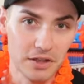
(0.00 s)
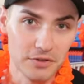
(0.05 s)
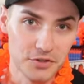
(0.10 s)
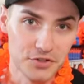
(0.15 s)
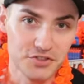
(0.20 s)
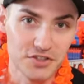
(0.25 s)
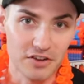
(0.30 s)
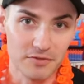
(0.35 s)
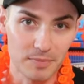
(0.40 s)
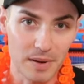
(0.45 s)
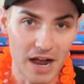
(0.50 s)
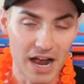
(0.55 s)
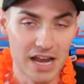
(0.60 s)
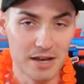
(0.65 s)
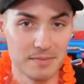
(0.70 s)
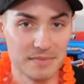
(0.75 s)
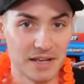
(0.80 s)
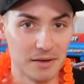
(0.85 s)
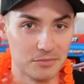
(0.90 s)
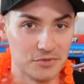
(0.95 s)
the other stuff
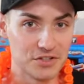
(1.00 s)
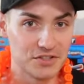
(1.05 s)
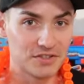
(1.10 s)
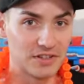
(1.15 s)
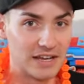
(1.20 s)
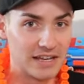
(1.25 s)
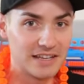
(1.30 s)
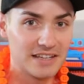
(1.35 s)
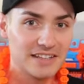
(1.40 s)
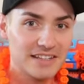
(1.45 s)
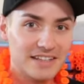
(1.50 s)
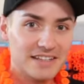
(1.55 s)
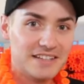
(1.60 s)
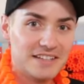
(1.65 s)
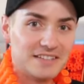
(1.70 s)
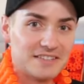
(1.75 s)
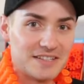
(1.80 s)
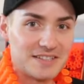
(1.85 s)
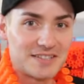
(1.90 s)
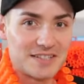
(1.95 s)
behind me, I'm just like,
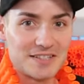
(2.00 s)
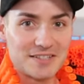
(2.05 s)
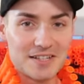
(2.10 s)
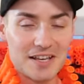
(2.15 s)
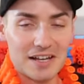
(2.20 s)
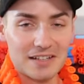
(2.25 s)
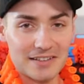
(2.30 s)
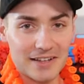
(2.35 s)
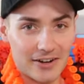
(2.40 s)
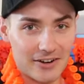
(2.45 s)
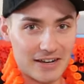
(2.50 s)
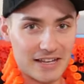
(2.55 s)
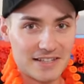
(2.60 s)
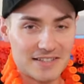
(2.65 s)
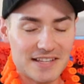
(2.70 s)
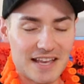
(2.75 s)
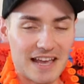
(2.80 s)
this is hilarious,